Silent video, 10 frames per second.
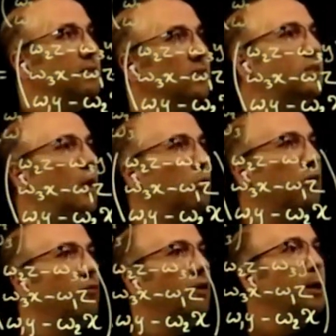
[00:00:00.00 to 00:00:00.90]
The same
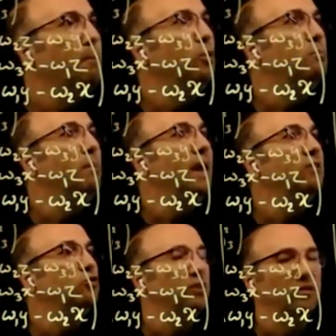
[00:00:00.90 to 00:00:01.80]
thing, we can put
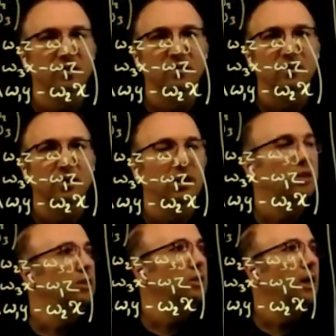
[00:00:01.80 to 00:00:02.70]
matrices
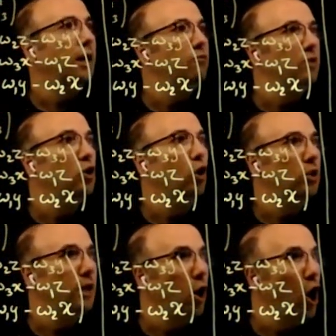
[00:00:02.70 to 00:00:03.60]
here. And we
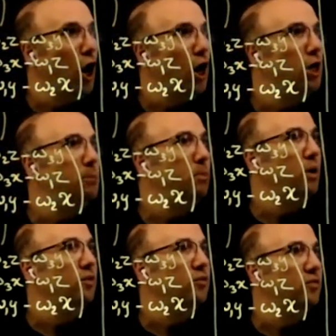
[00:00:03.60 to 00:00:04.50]
call I
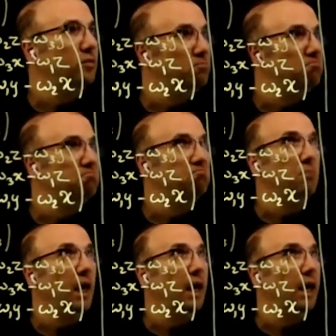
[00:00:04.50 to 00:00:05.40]
plus
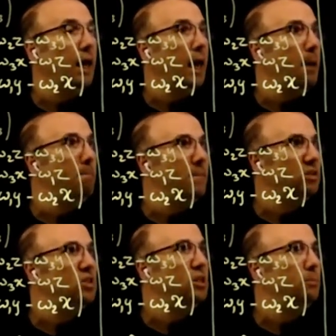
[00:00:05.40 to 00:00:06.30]

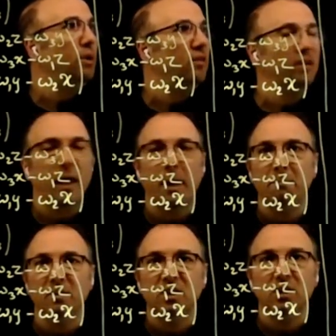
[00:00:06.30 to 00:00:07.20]
mt plus
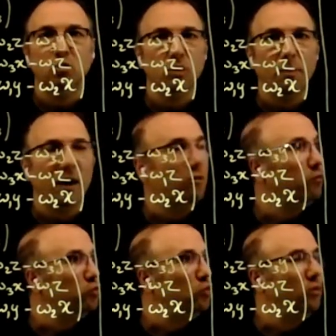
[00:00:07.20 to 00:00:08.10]
mt to the power
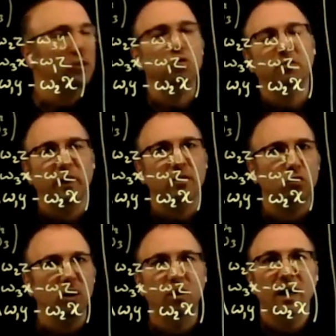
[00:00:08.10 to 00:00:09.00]
of 2 over 2
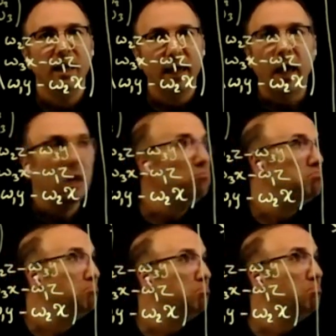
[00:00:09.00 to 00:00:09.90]
factorial.
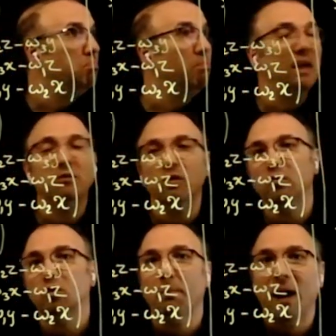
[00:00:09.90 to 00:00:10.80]
And
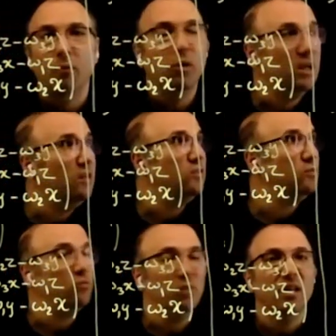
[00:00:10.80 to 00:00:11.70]
matrix to the power
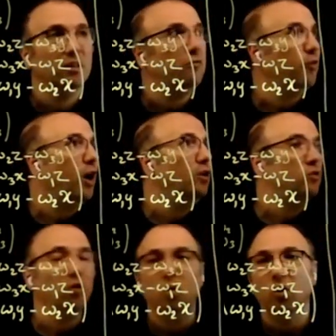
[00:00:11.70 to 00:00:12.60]
is well
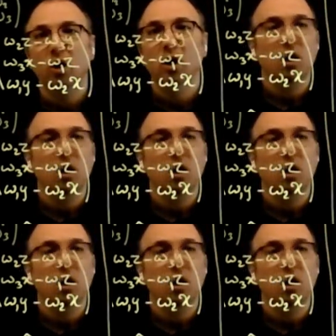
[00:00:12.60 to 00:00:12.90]
defined. So